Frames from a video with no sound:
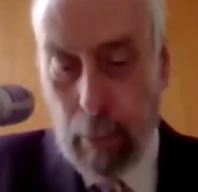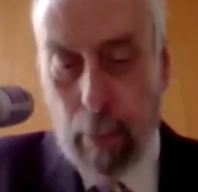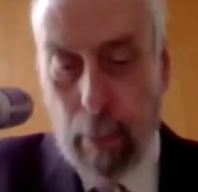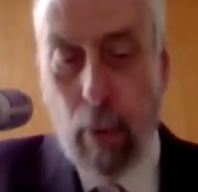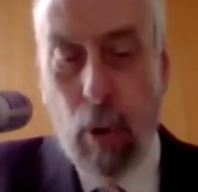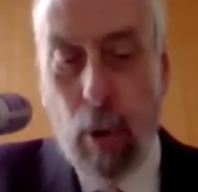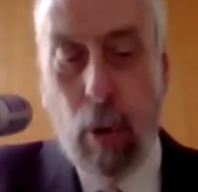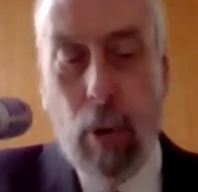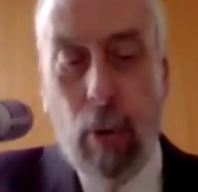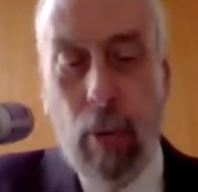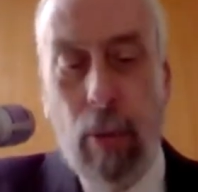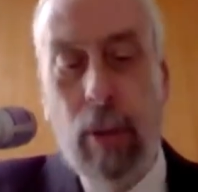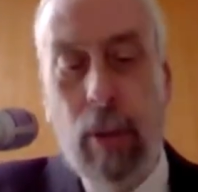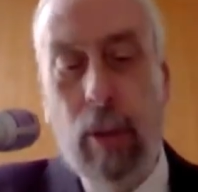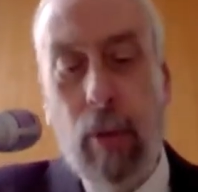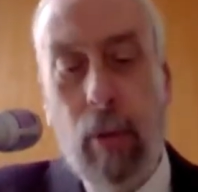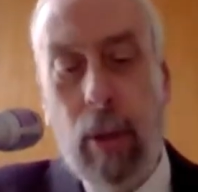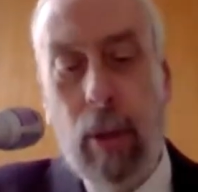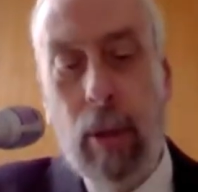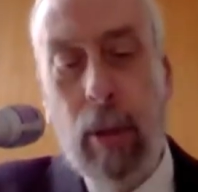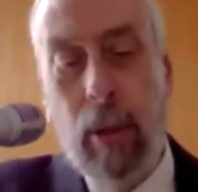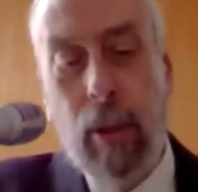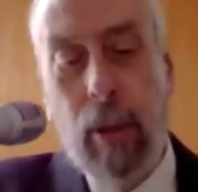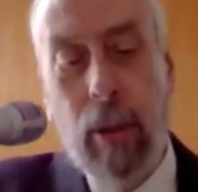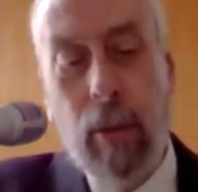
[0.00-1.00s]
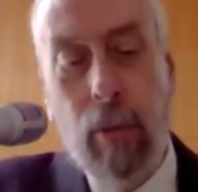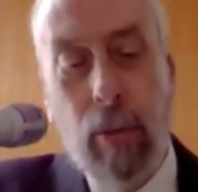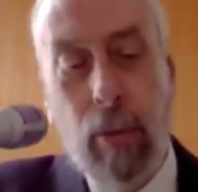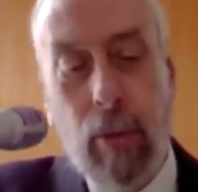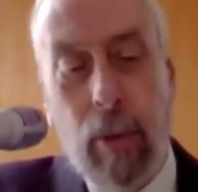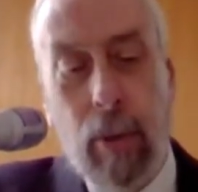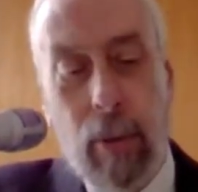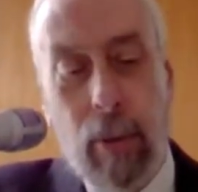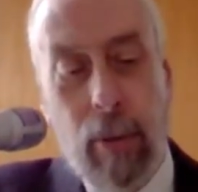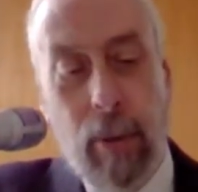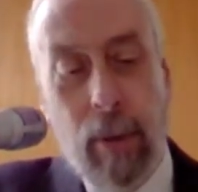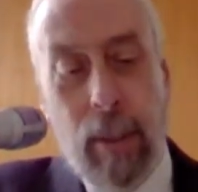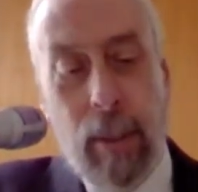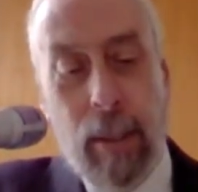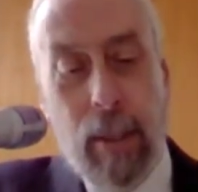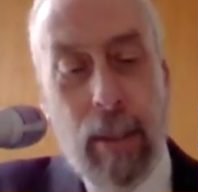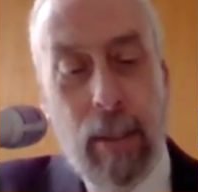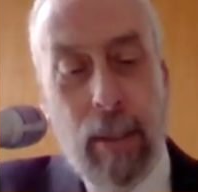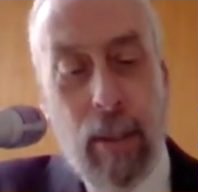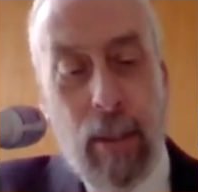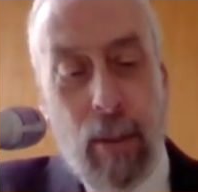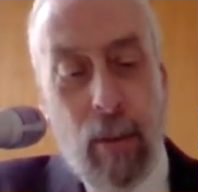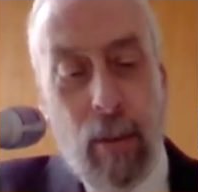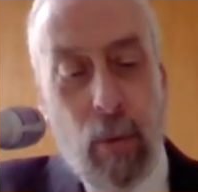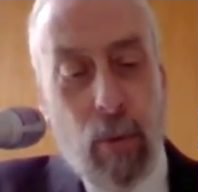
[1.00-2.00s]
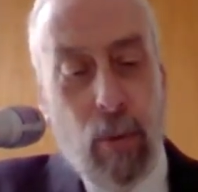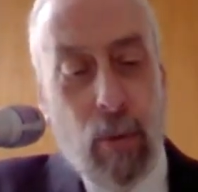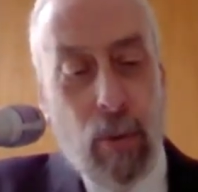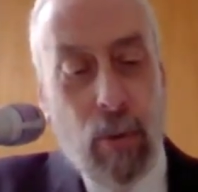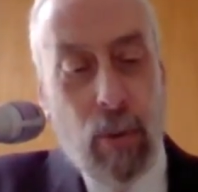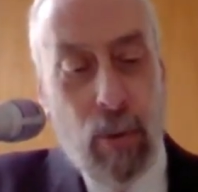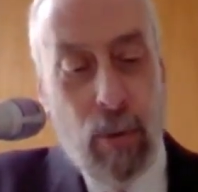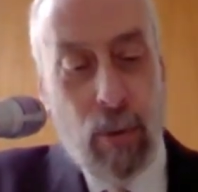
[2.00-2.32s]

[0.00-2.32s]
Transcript: more than 30 years ago. So